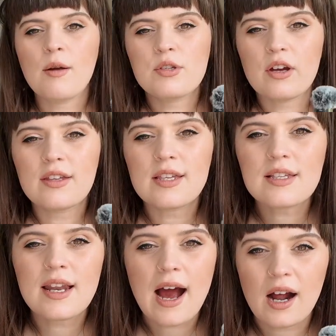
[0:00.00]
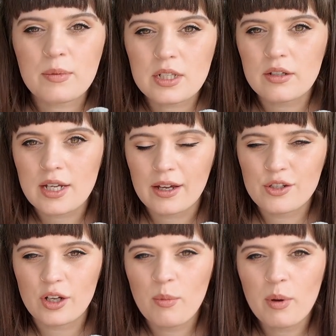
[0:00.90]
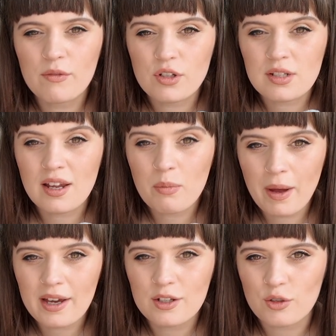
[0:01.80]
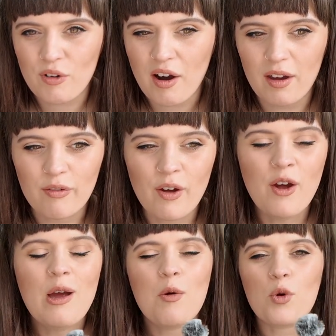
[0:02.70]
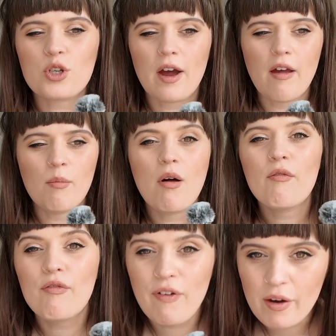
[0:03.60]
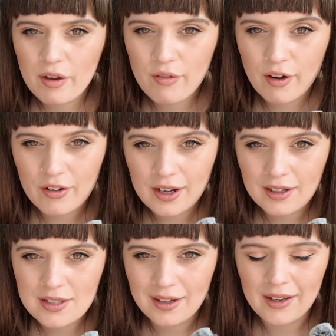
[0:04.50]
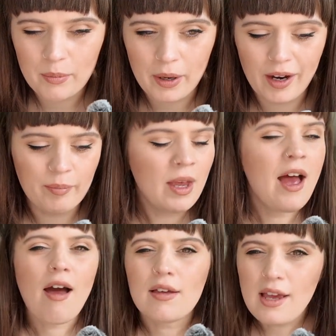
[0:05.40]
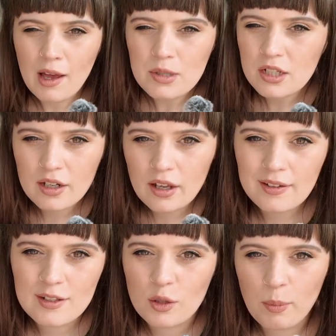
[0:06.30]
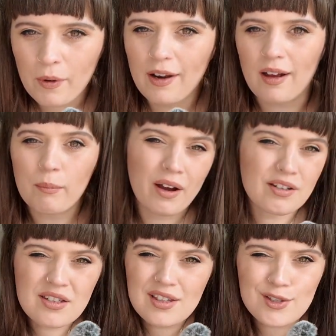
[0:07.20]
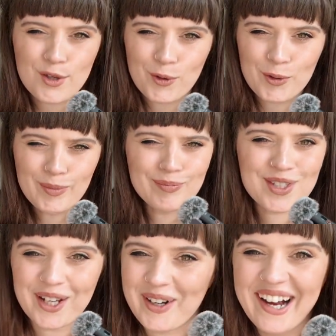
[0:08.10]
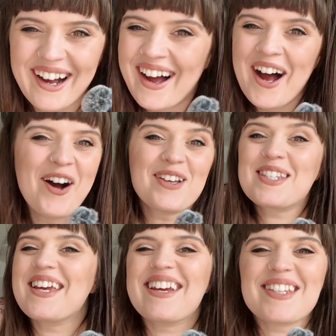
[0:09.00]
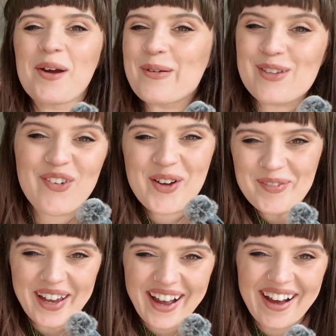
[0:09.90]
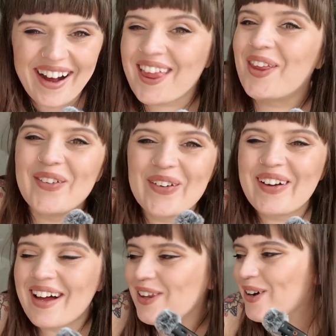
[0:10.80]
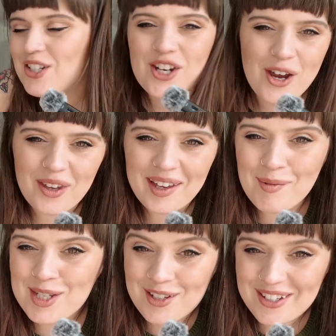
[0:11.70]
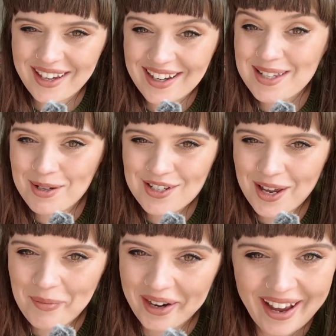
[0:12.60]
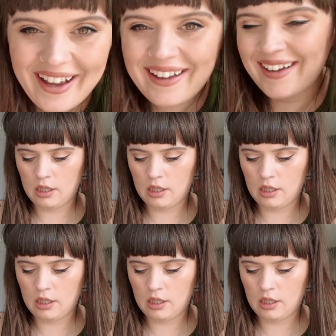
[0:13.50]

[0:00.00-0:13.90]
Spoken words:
I'm sorry, this is an absolute tangent, but I've just had a package arrive, which I am very, very excited about. It has absolutely nothing to do with printing, but I just think it's cool. So, seeing as I was filming, I thought I'd show you. Give me 2 ticks. Let me just open it.